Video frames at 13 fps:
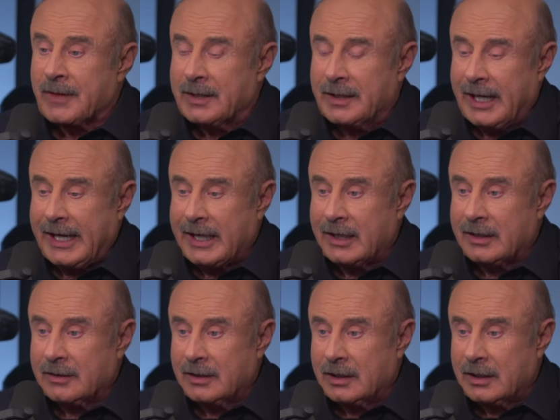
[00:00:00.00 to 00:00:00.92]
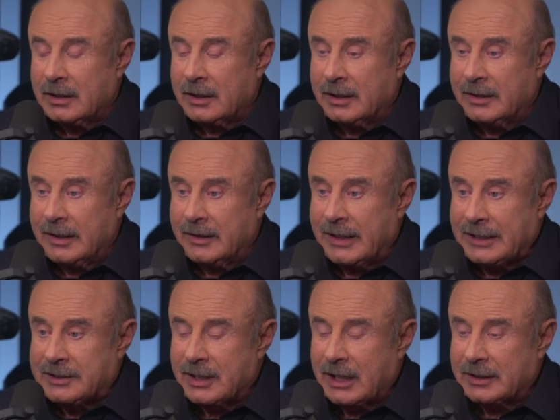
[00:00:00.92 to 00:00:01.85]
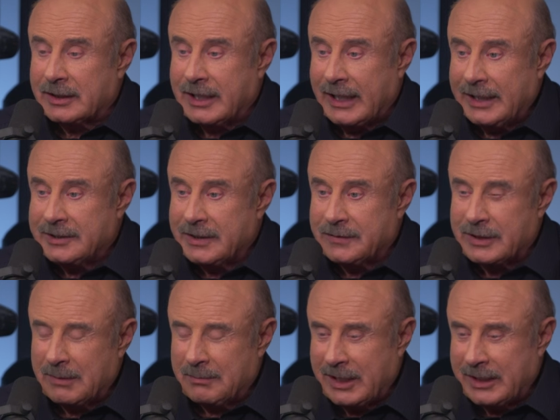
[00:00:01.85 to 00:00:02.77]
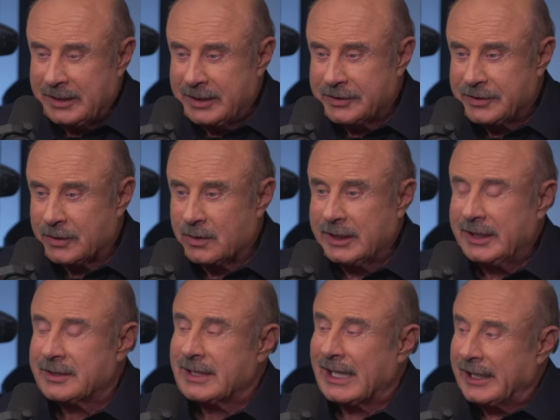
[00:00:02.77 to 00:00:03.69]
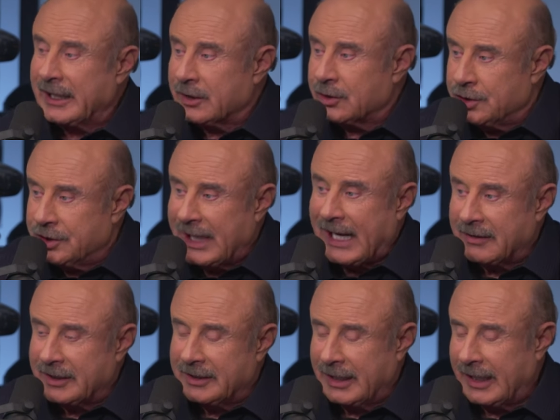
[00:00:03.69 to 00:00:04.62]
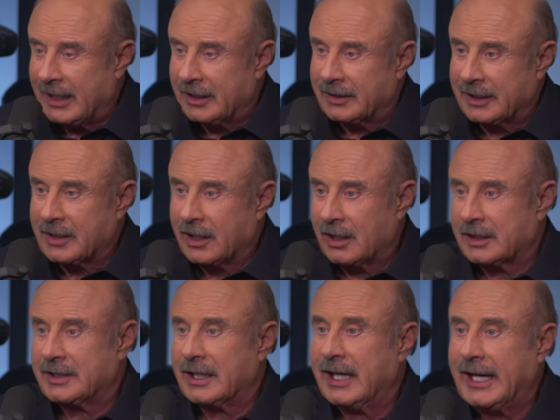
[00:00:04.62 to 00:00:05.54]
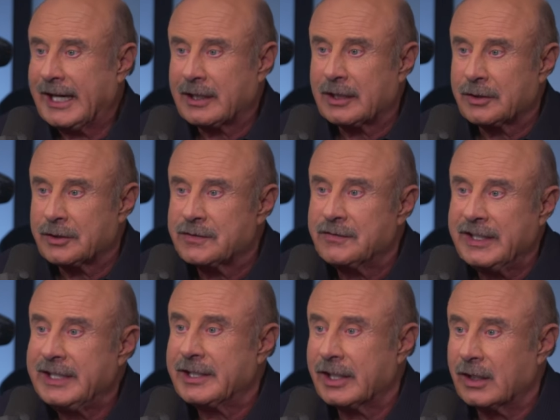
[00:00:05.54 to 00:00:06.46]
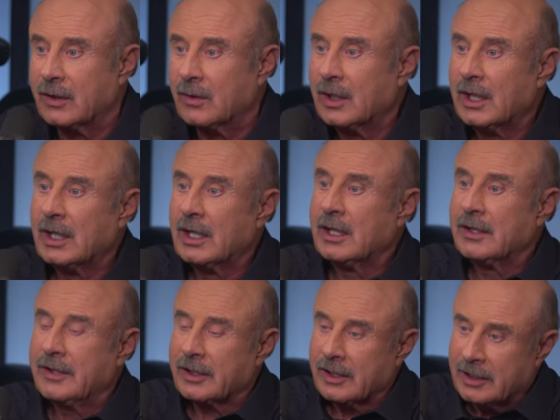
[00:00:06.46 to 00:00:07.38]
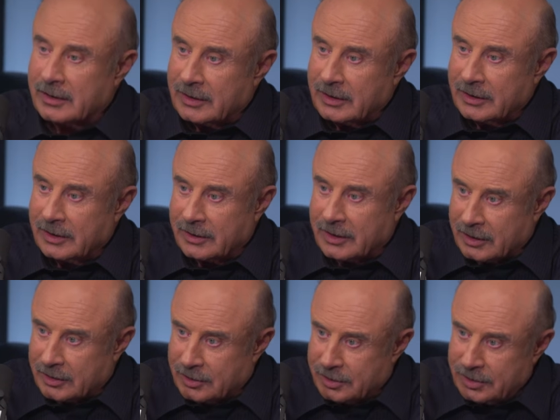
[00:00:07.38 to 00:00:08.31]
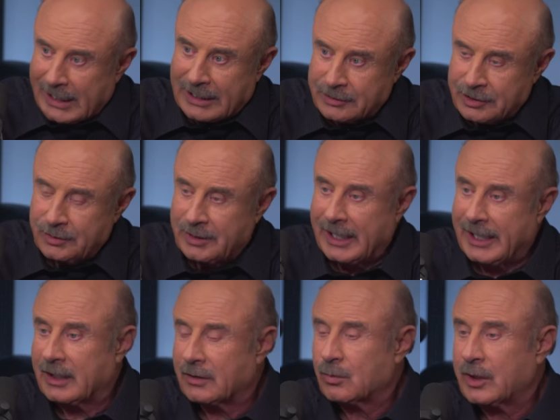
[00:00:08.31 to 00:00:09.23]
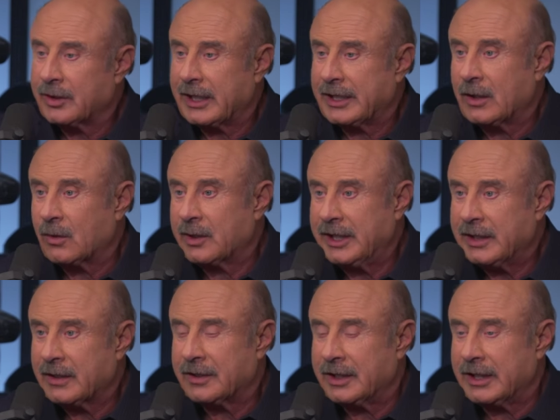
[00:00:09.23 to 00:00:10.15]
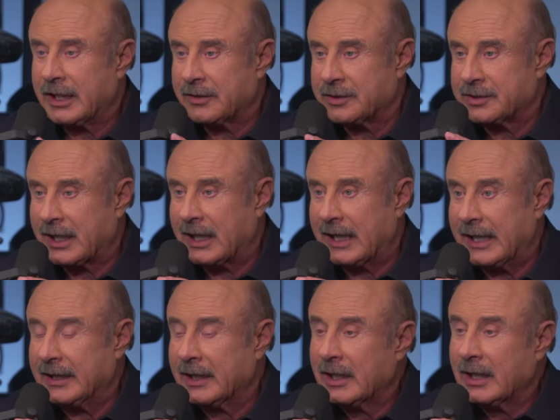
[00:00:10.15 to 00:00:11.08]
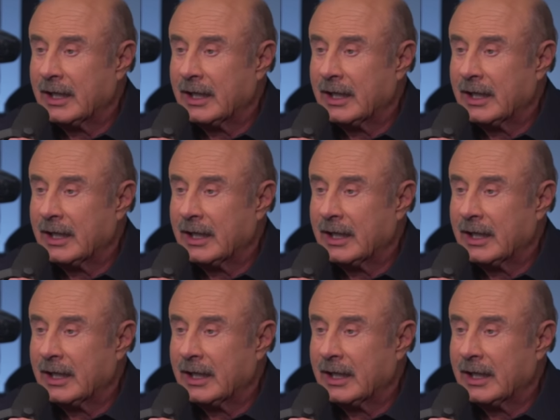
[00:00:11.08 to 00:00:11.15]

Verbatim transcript: now that's not the case if somebody disagrees they get shouted down they call it the heckler's veto mm. they're going to they're going to shout you down where they don't hear the other side